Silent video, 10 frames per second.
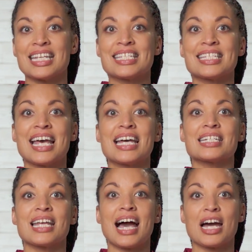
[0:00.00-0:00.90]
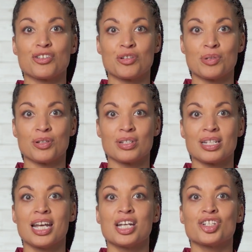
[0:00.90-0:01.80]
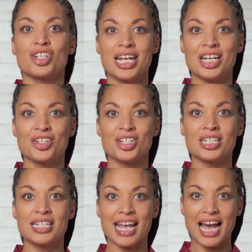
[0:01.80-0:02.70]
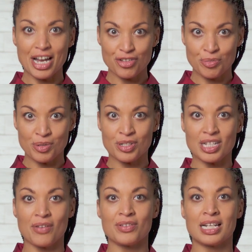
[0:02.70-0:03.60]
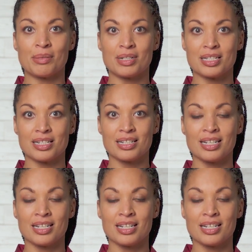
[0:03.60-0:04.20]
Set attribute changes the attributes of an element.